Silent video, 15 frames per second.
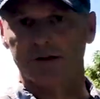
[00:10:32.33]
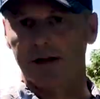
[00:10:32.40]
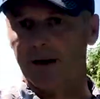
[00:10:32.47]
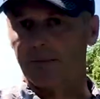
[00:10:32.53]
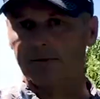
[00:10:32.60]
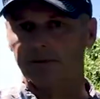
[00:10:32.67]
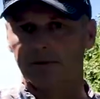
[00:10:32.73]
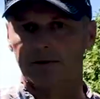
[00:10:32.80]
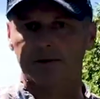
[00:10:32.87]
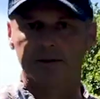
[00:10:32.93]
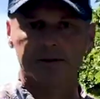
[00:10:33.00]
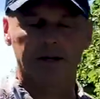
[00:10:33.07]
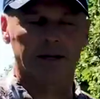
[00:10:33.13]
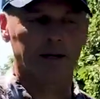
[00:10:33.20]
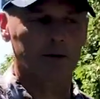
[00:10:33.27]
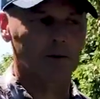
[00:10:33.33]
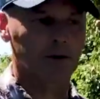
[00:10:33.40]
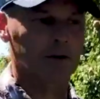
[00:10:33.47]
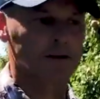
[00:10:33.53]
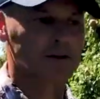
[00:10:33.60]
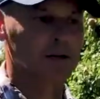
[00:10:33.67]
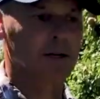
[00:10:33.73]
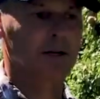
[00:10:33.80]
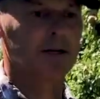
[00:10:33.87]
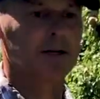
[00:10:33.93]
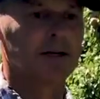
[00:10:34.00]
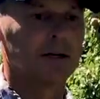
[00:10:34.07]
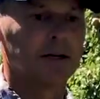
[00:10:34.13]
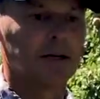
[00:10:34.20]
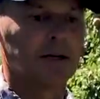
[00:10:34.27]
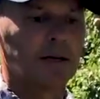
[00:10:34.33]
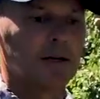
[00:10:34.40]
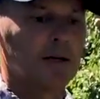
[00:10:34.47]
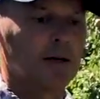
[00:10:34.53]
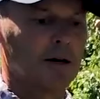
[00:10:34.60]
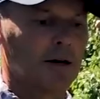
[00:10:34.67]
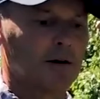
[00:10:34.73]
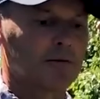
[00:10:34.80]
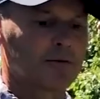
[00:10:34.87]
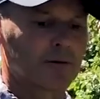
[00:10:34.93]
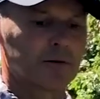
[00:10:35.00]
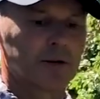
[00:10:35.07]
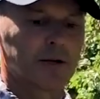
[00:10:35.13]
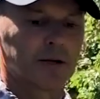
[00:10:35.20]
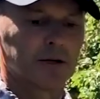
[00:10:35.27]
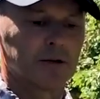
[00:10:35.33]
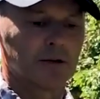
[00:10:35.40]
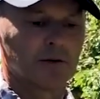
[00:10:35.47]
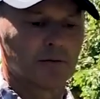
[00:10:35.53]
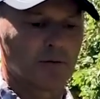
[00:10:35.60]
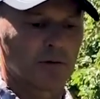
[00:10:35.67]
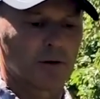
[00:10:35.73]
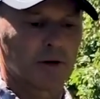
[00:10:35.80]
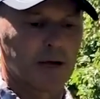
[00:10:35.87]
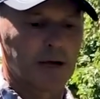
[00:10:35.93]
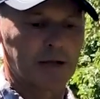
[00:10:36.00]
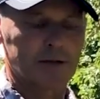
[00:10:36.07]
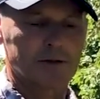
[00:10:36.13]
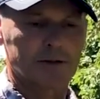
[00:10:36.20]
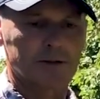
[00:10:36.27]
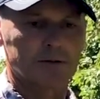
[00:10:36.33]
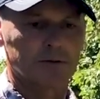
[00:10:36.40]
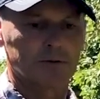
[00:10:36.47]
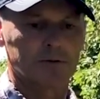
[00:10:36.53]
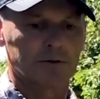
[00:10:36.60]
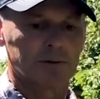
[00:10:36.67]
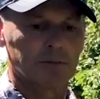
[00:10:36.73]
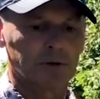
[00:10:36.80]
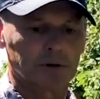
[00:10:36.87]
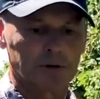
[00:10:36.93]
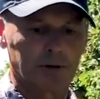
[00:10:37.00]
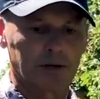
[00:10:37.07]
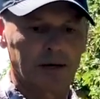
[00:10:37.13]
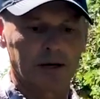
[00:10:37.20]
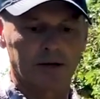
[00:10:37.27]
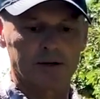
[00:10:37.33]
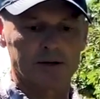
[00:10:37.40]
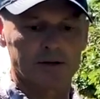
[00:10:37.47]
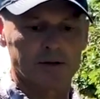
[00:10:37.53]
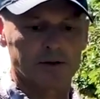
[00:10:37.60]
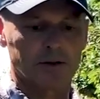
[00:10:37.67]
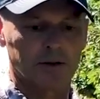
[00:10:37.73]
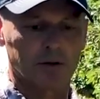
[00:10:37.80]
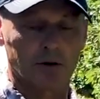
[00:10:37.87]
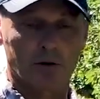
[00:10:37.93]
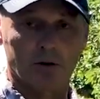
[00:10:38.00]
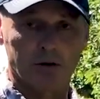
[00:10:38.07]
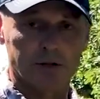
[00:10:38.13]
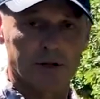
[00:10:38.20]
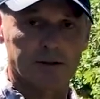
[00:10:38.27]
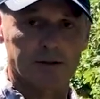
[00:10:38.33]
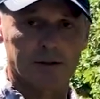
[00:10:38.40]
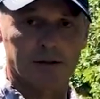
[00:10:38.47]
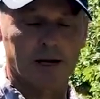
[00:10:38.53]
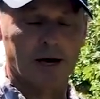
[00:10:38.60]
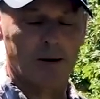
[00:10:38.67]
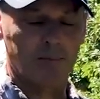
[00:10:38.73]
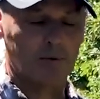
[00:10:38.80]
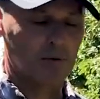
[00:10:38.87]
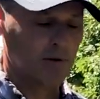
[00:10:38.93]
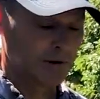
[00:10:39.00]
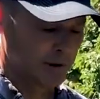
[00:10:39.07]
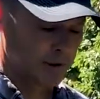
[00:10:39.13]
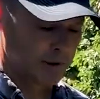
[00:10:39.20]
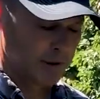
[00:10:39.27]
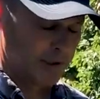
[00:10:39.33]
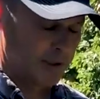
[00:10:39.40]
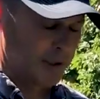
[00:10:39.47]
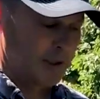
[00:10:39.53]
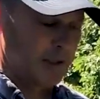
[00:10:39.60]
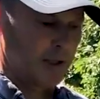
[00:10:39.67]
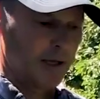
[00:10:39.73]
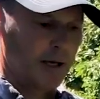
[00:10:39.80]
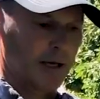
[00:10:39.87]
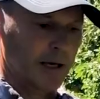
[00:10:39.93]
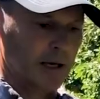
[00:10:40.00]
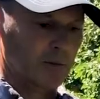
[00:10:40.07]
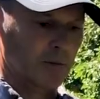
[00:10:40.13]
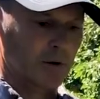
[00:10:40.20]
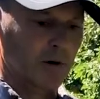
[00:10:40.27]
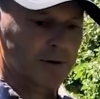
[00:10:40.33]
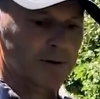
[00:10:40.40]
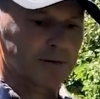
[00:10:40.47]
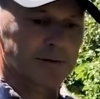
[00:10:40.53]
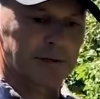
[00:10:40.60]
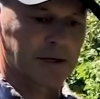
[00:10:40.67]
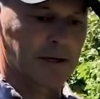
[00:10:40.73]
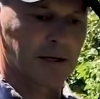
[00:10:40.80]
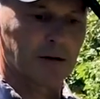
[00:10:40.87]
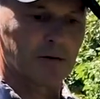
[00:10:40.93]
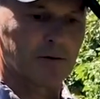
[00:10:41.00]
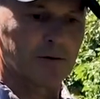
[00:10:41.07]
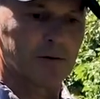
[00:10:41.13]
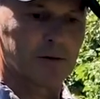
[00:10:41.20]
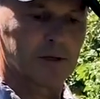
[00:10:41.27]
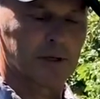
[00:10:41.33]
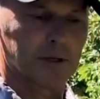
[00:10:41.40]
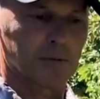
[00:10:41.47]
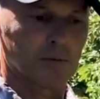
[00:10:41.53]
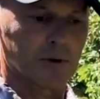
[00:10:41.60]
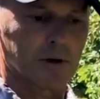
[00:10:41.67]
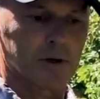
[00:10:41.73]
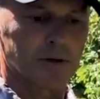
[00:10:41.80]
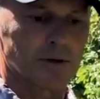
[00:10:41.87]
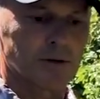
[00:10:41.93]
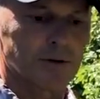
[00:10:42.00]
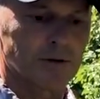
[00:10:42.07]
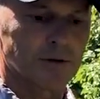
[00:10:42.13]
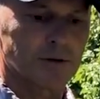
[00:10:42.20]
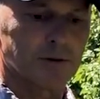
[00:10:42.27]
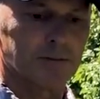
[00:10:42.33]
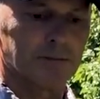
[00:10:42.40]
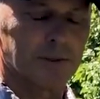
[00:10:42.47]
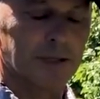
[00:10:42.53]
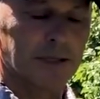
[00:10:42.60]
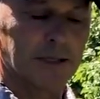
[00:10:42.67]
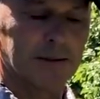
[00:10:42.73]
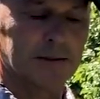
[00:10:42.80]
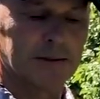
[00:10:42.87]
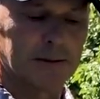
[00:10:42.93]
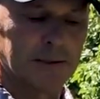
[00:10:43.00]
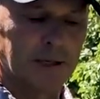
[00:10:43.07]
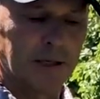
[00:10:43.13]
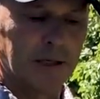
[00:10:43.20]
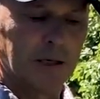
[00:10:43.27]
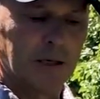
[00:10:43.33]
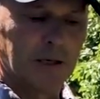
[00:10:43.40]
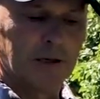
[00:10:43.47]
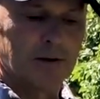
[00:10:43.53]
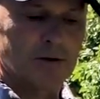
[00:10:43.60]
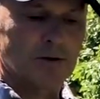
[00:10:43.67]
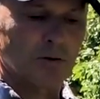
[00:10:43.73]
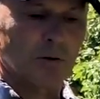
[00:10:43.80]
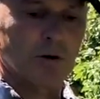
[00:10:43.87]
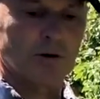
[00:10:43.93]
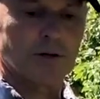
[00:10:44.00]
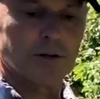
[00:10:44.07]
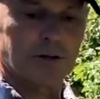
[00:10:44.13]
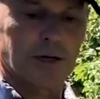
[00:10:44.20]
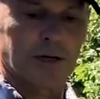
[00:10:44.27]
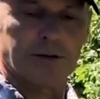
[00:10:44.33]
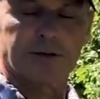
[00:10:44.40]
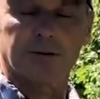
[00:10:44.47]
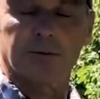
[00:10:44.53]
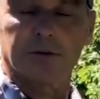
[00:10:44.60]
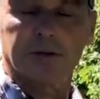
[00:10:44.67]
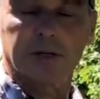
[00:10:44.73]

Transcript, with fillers: samples here today. We're going to take uh, fruit in for analysis. We're doing mineral analysis on the cortex of the apple, and we're also taking fruit in. We're going to do some uh, storage tests, so we'll